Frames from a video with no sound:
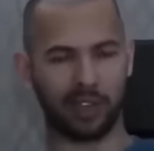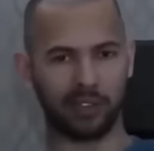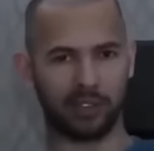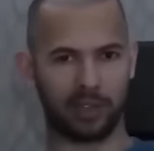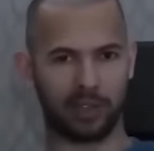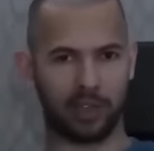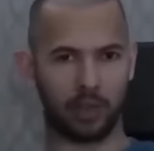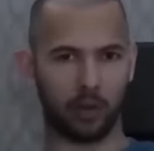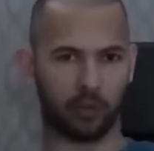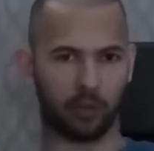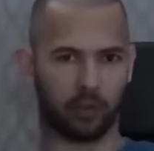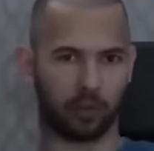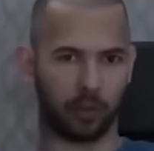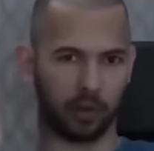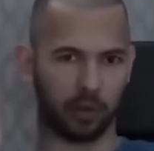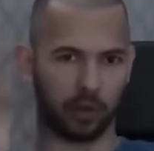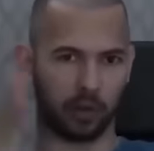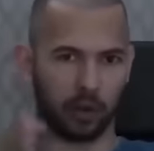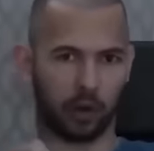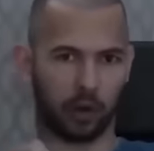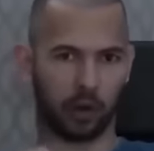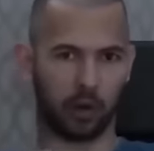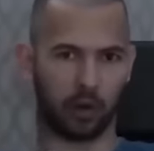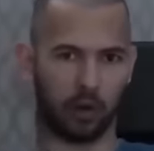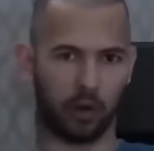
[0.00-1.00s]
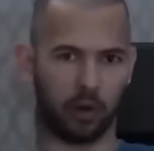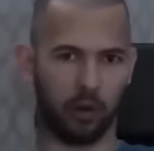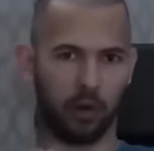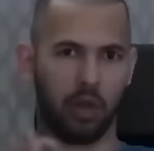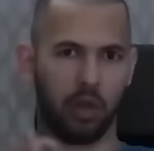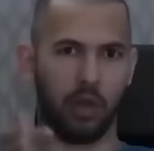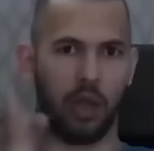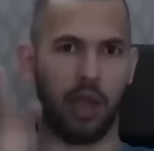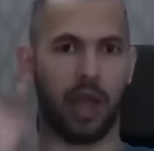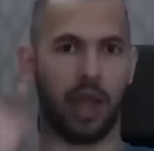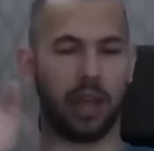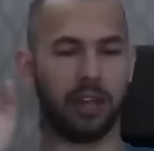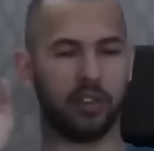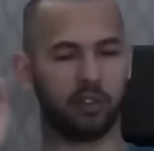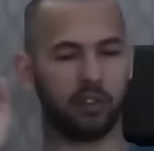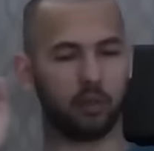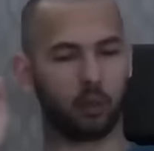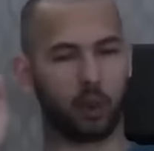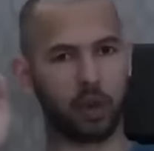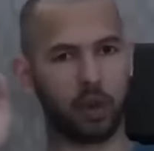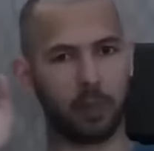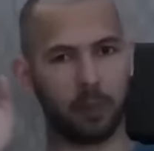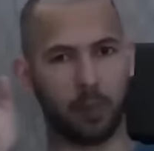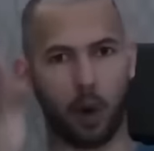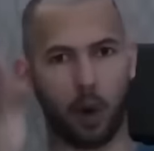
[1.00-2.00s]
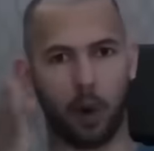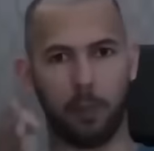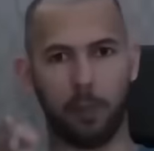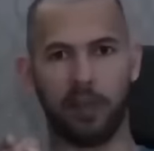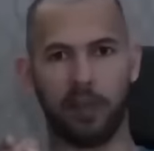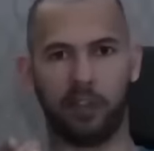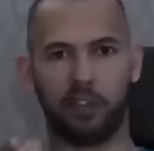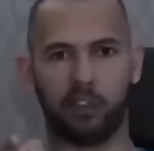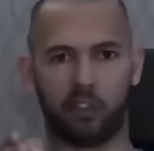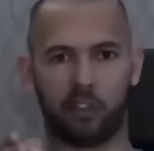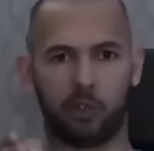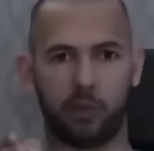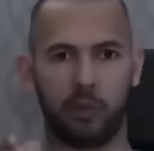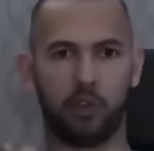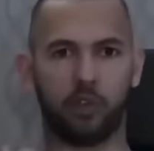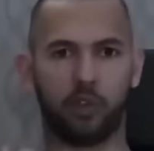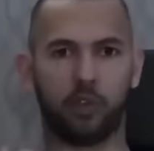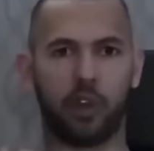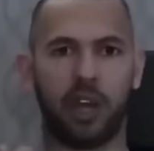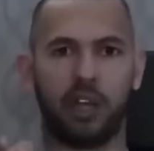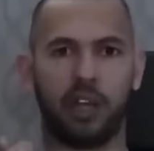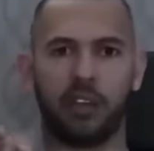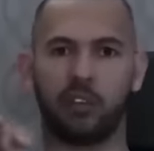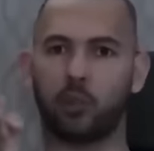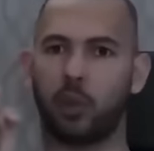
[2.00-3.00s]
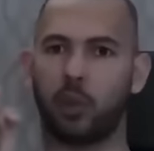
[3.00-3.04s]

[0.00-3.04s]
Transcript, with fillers: has to hear it from a girl, and this is where your bottom bitch has to be trained.